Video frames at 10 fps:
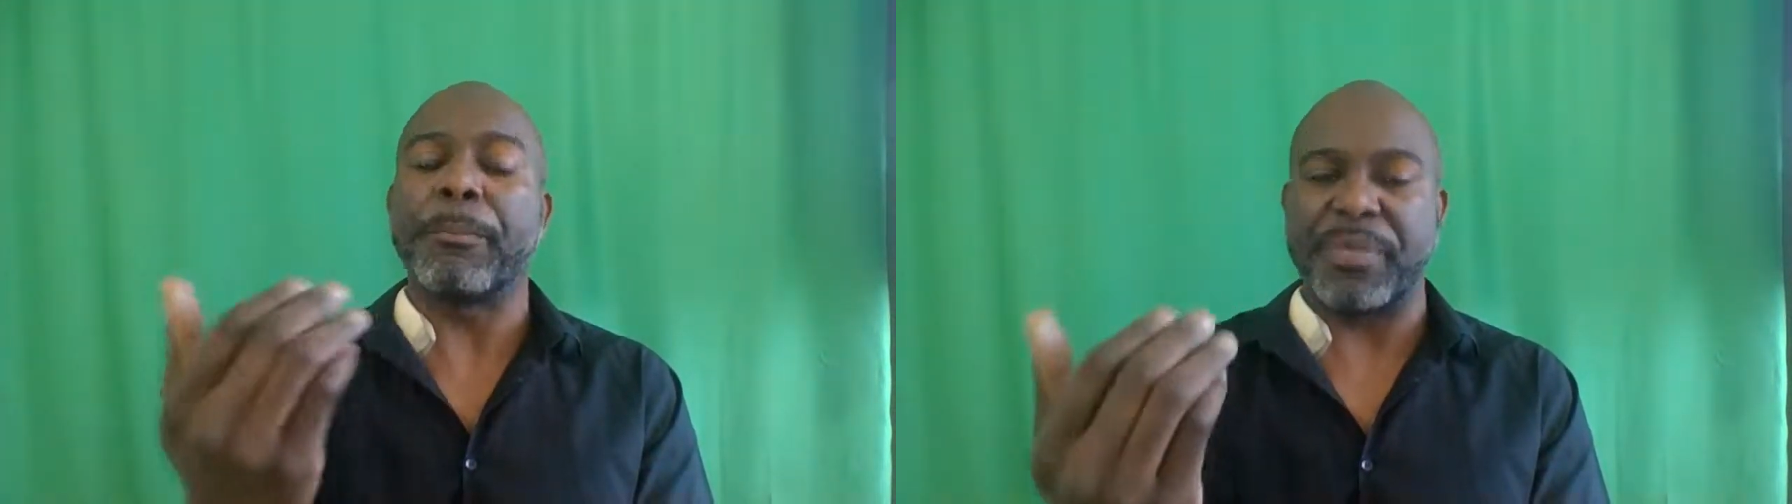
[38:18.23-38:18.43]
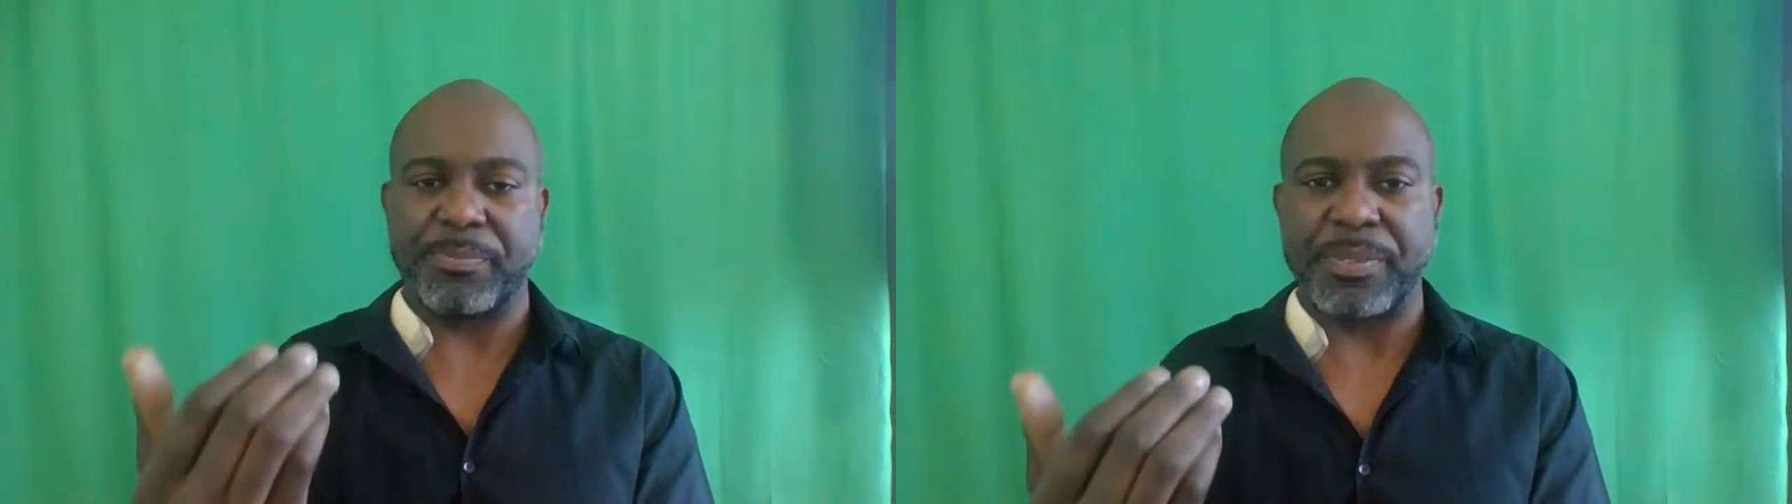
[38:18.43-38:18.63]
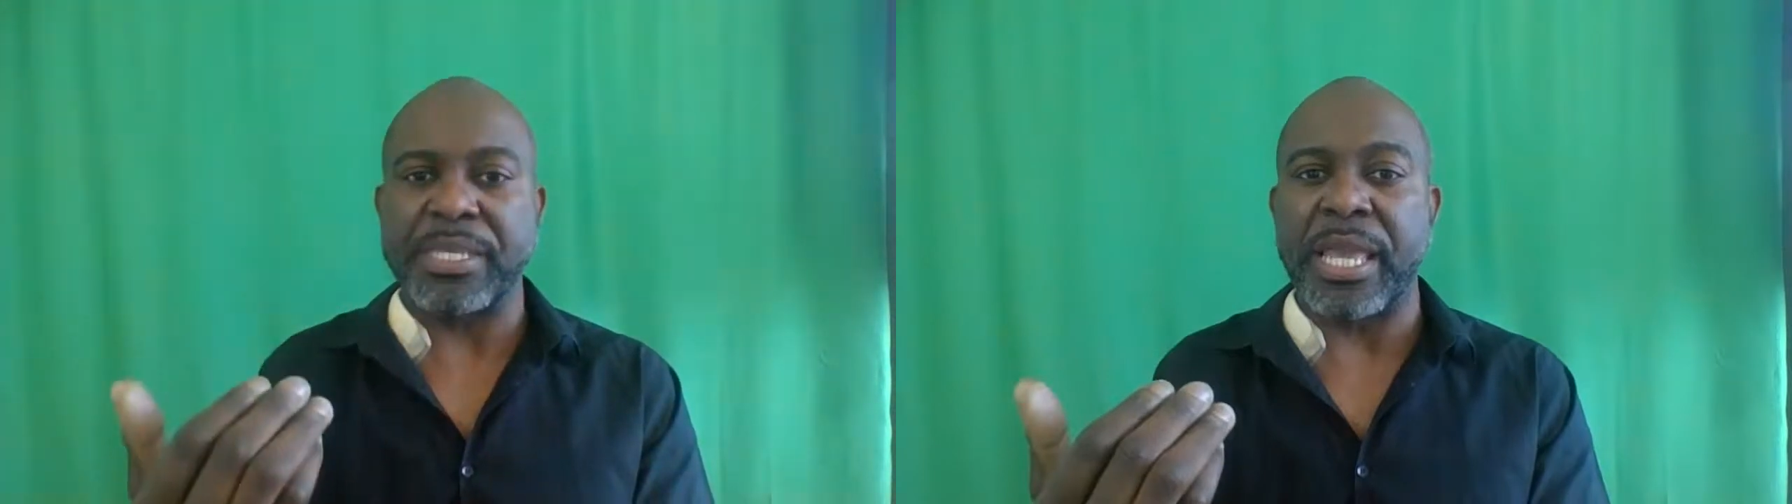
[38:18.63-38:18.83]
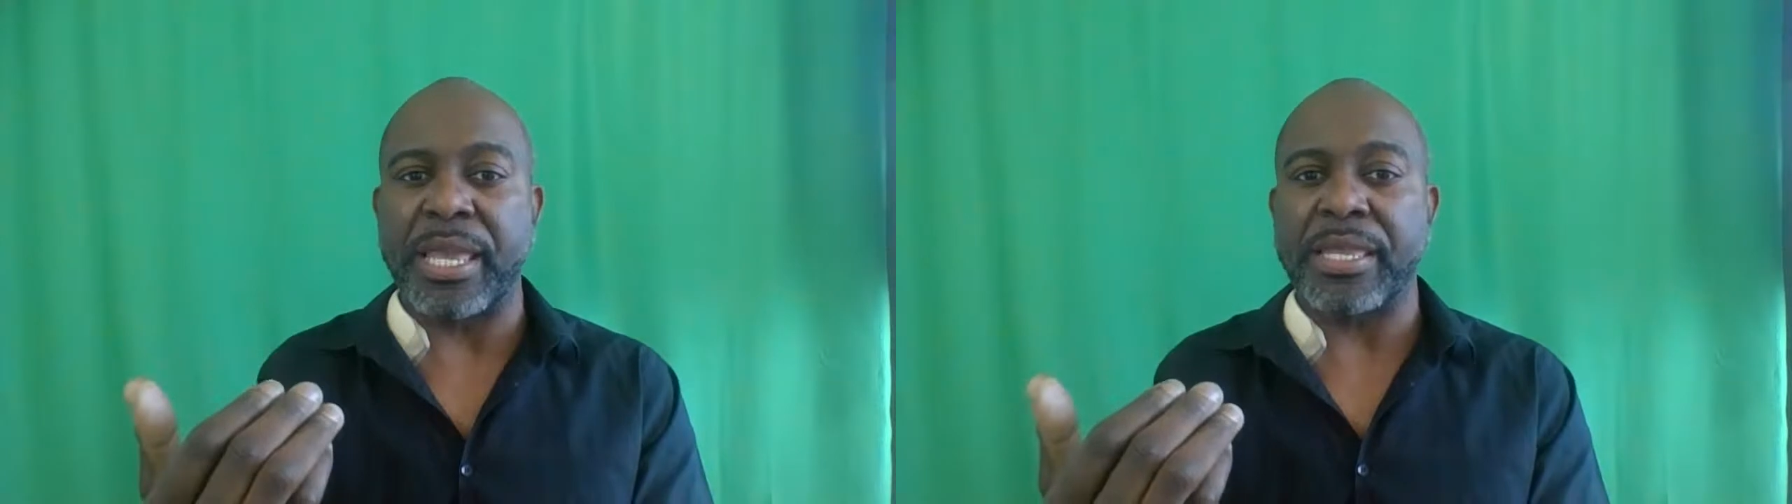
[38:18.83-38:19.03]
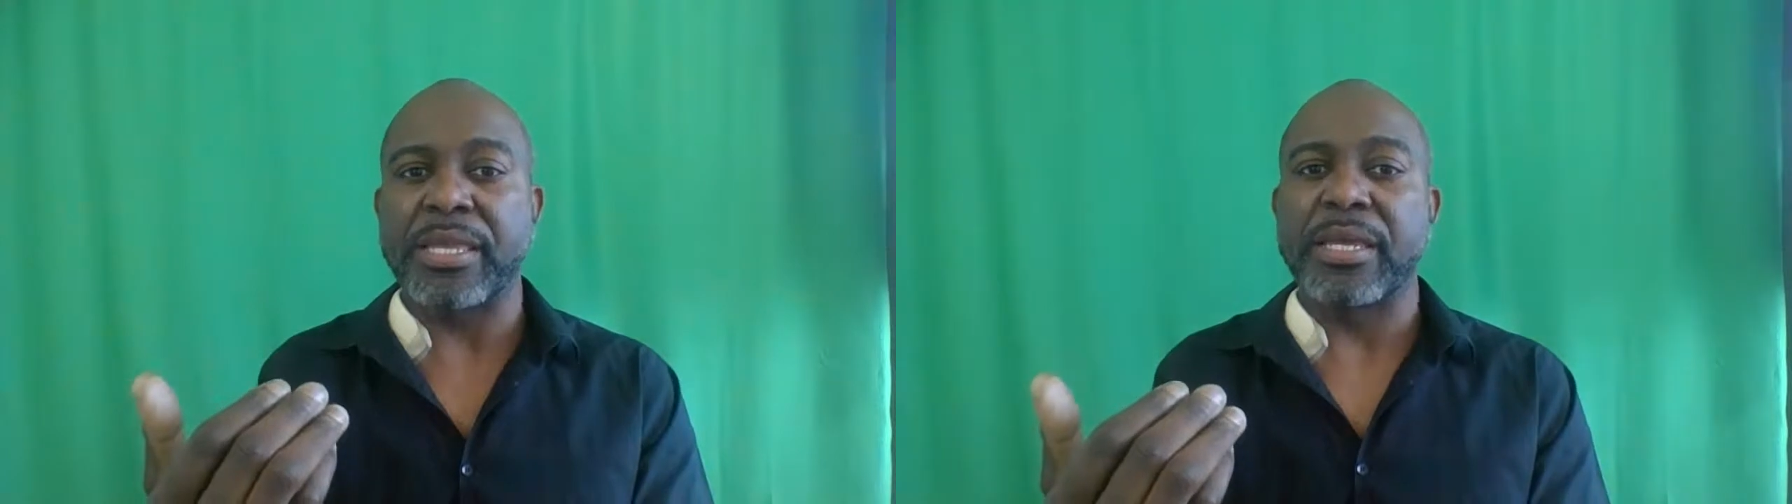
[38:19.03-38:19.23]

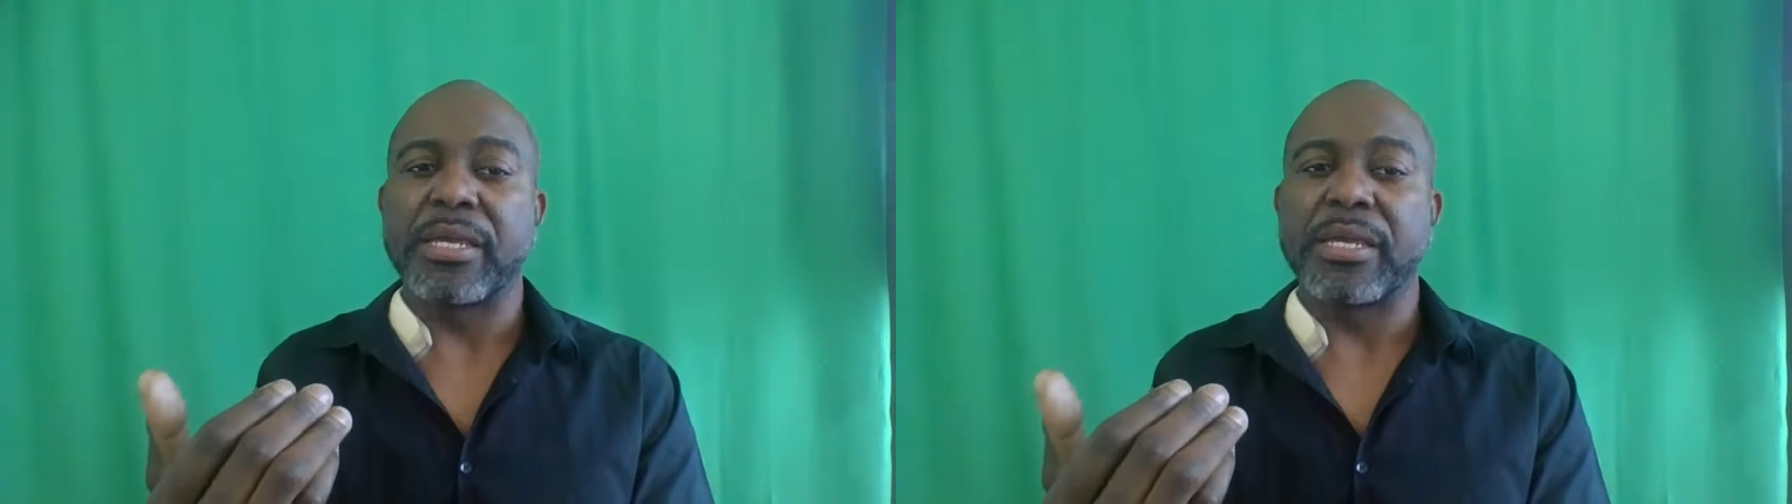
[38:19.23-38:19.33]
PPA